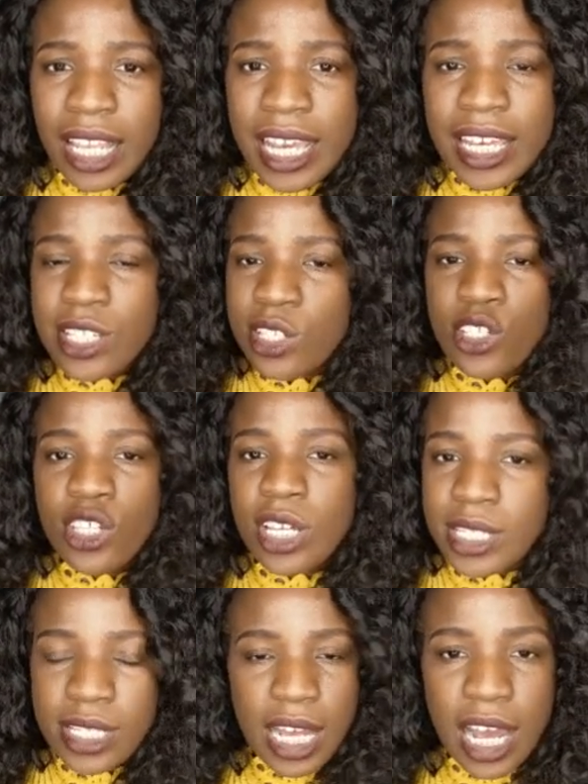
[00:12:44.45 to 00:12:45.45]
Like, it's
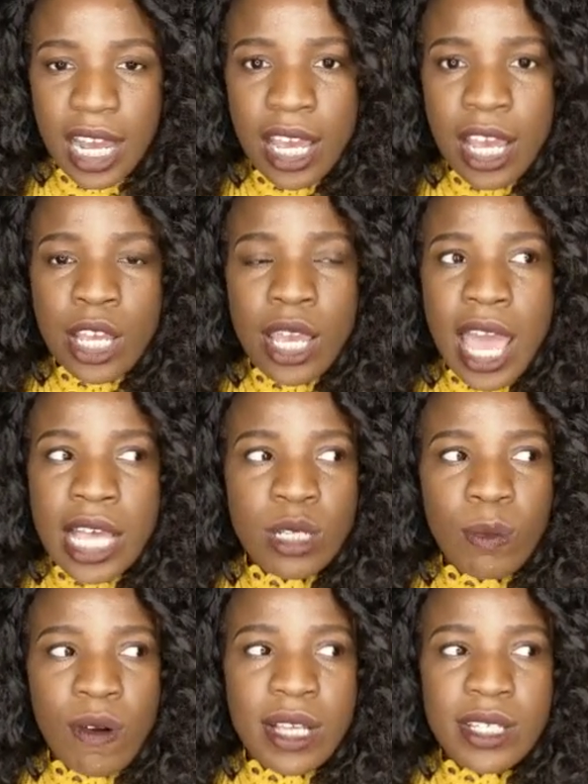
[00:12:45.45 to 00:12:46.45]
just not.
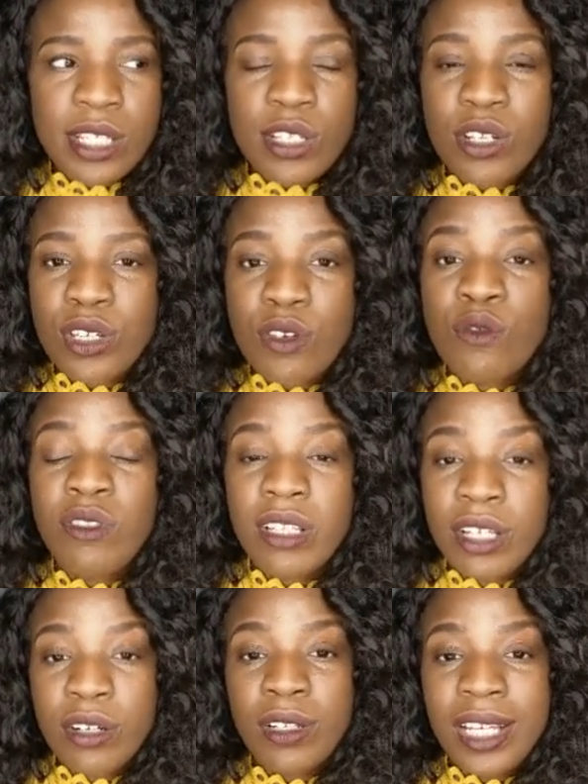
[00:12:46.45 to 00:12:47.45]
As a processor, you
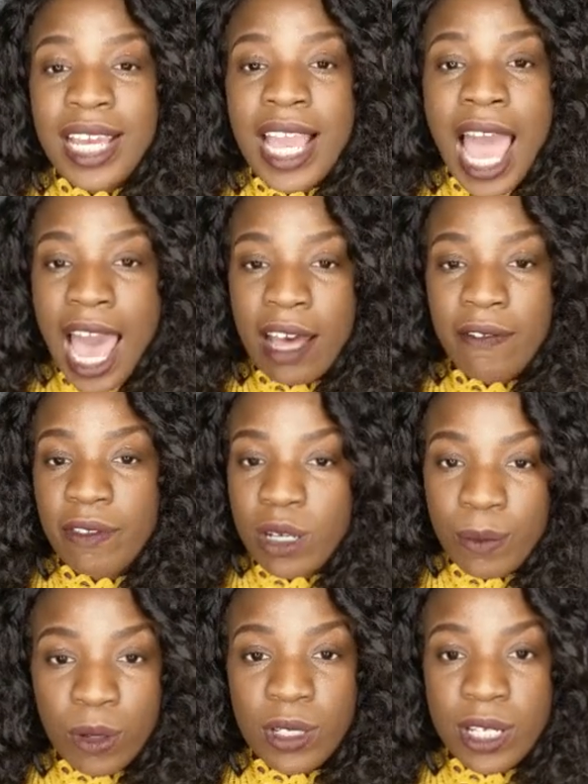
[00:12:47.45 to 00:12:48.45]
literally have
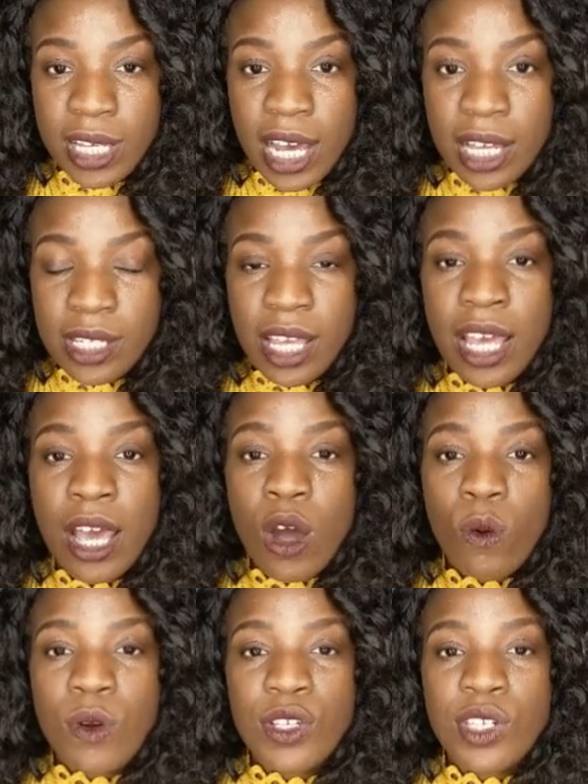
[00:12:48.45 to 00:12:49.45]
to
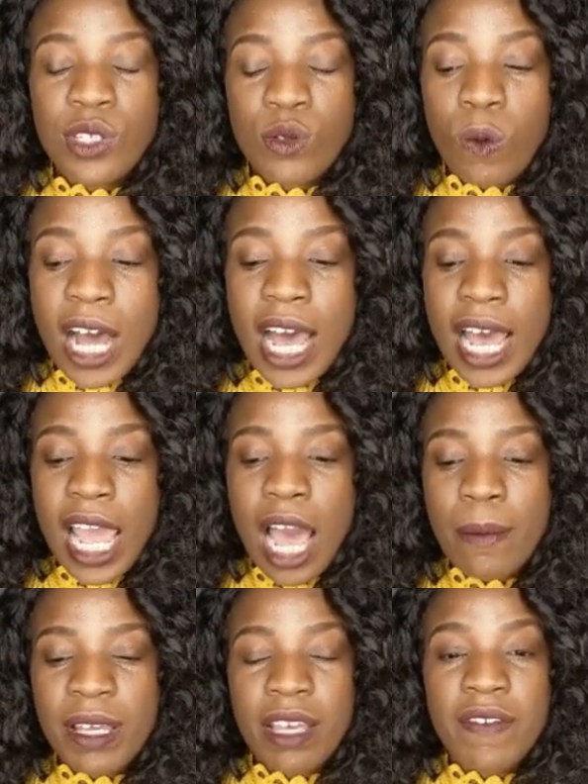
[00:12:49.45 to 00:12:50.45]
multitask, which is why
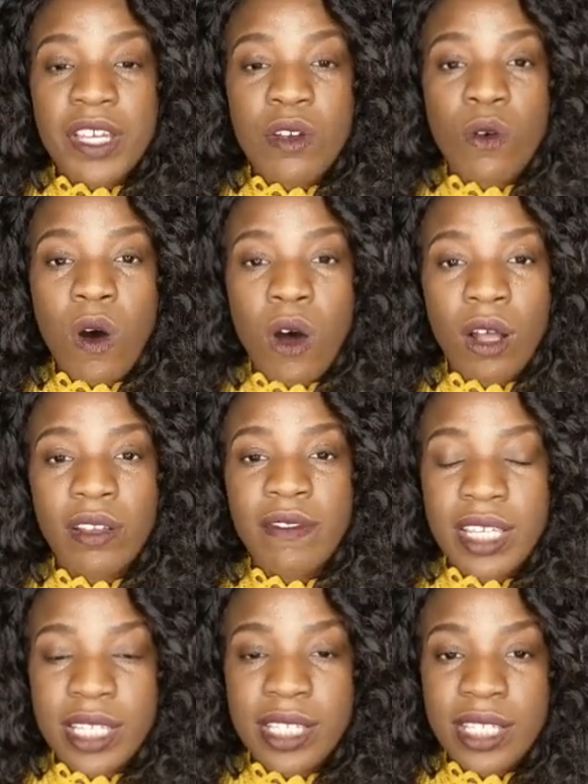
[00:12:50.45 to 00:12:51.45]
I'm giving you all
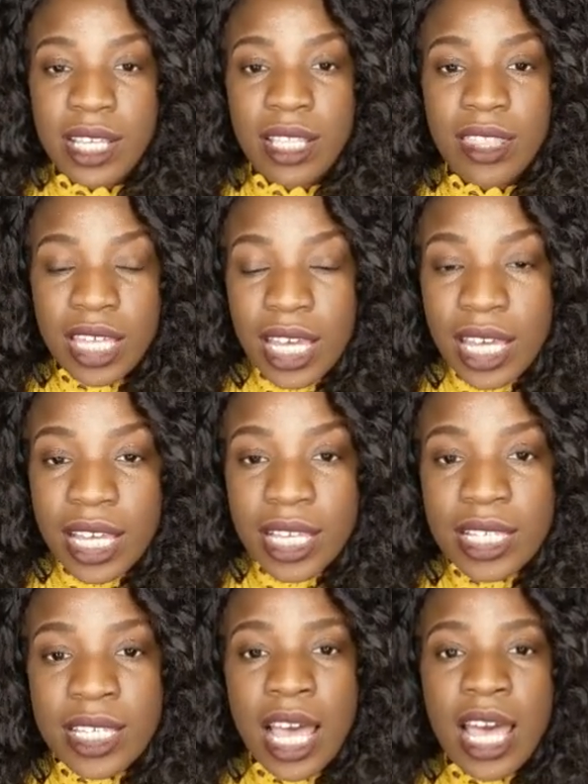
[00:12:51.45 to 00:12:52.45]
of these
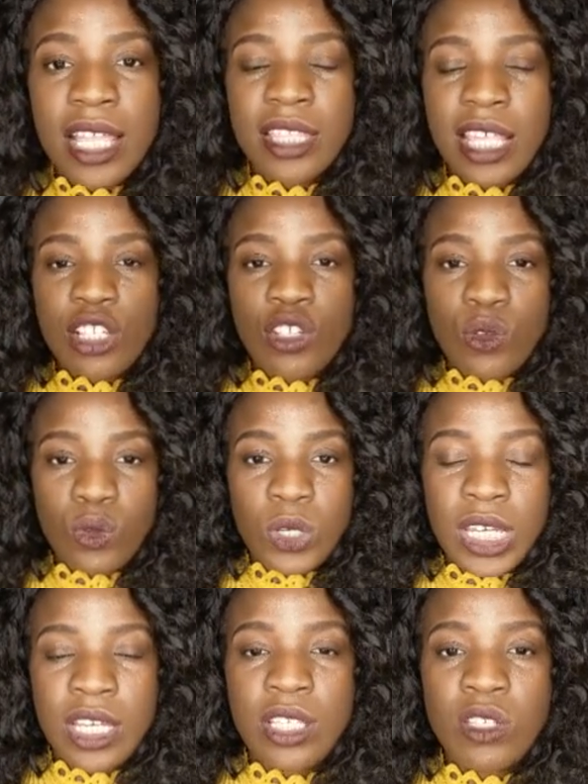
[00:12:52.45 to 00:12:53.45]
things that you
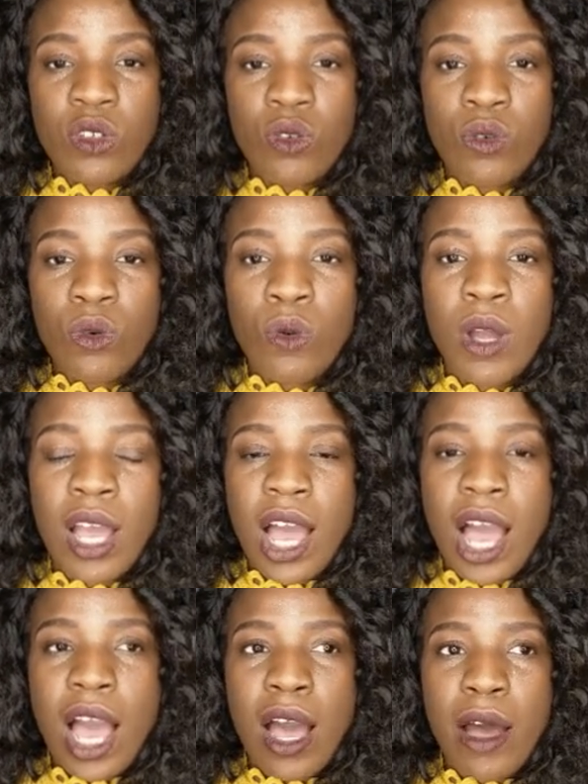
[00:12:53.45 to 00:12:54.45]
need
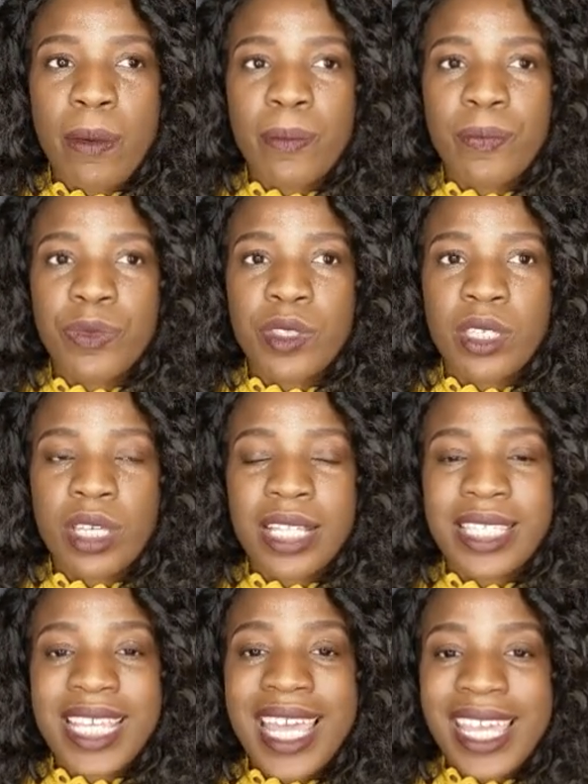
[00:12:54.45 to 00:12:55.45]

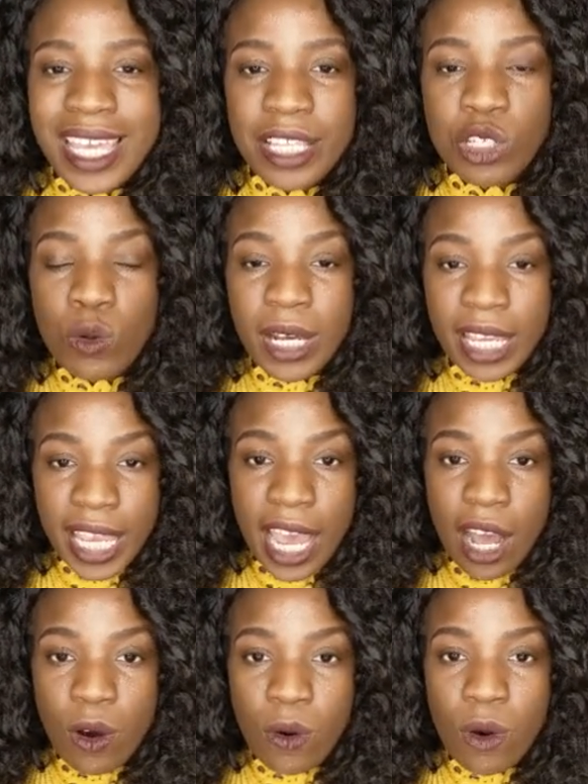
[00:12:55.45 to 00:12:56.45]
to take into
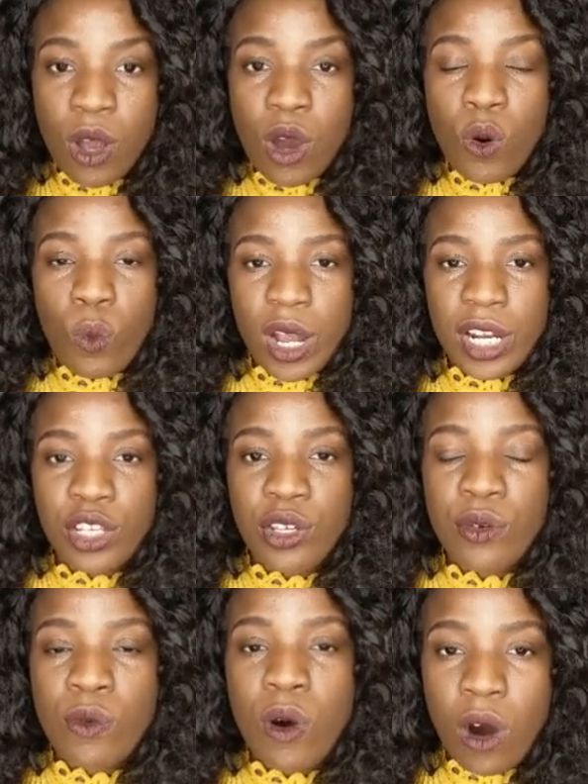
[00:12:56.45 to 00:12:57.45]
account when
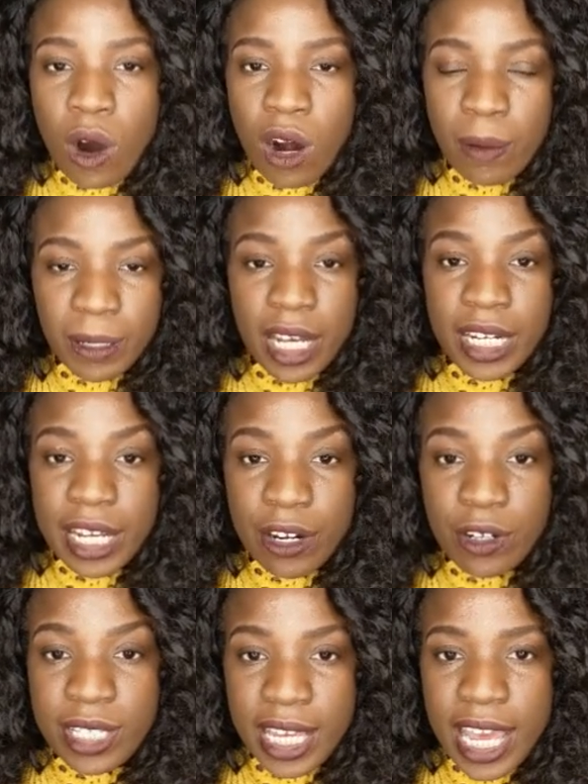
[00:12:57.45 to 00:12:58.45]
you are planning
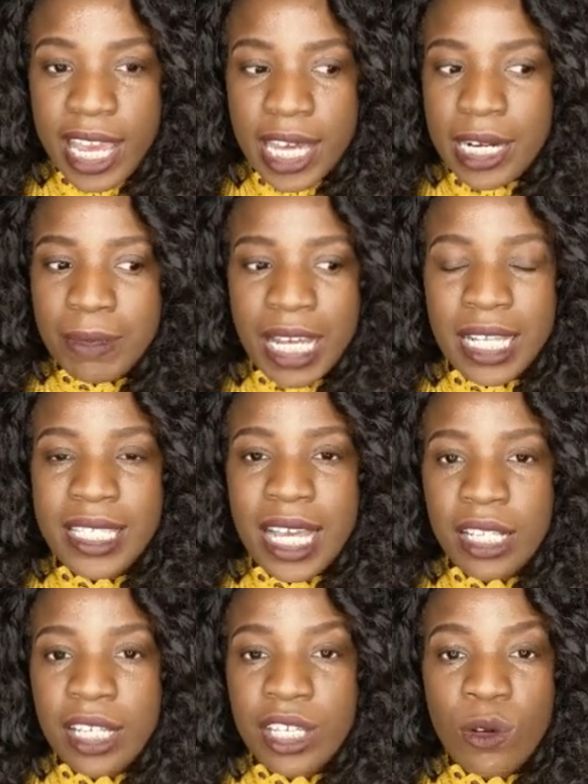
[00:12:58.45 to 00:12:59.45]
your day. And I'm not
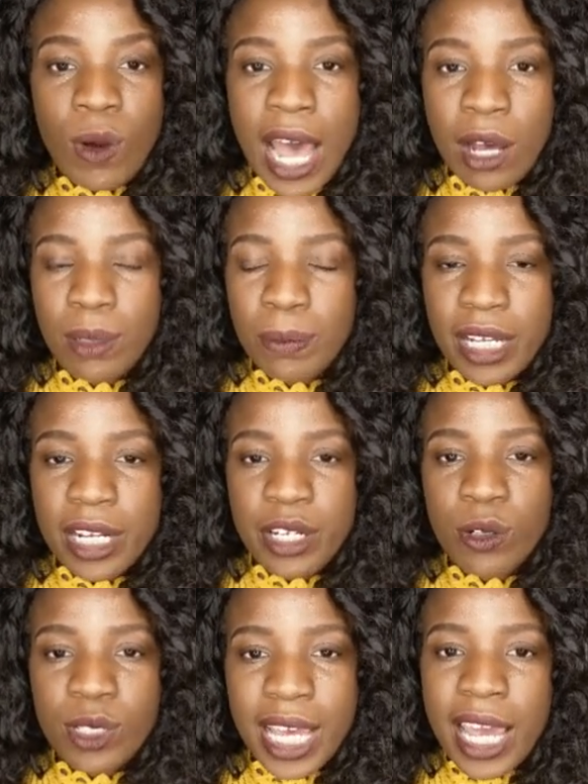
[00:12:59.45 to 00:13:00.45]
telling you how to
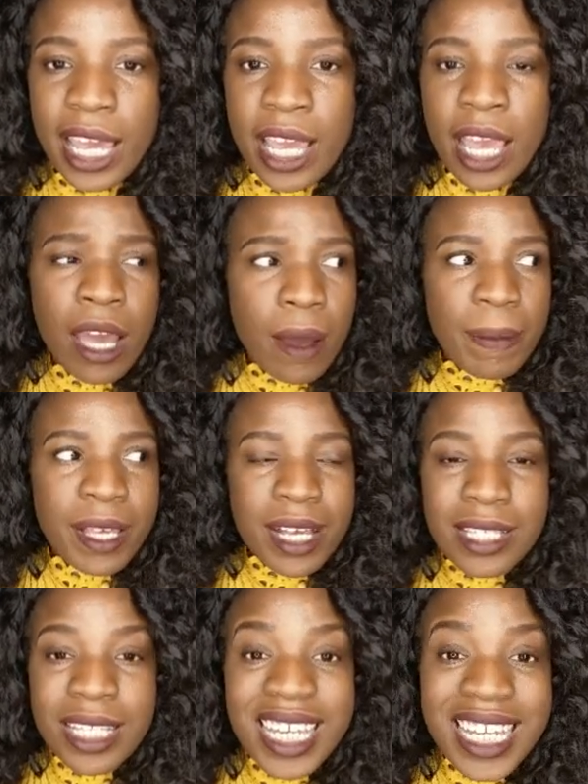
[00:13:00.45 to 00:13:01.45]
plan your day,
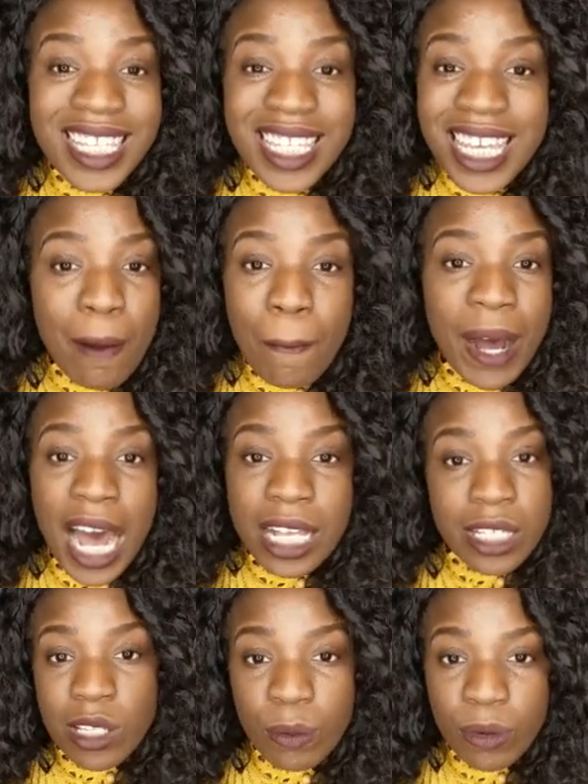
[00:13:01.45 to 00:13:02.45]
because it's
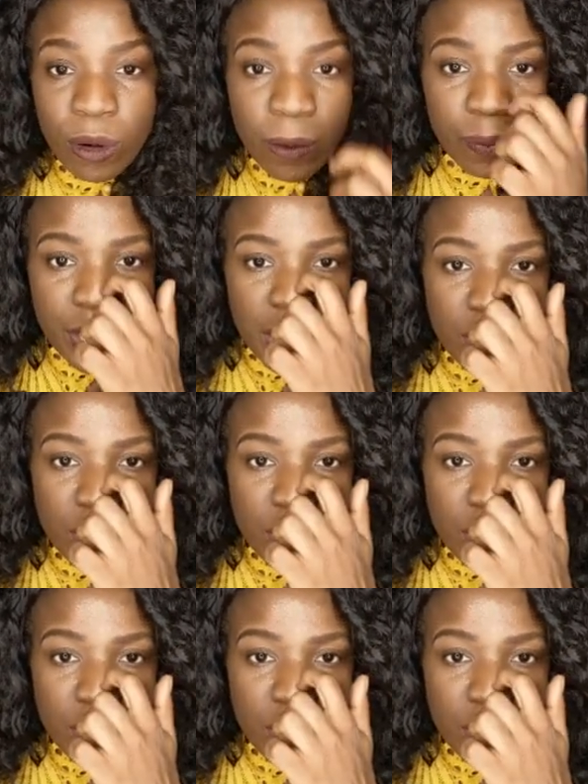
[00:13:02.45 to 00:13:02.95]
impossible.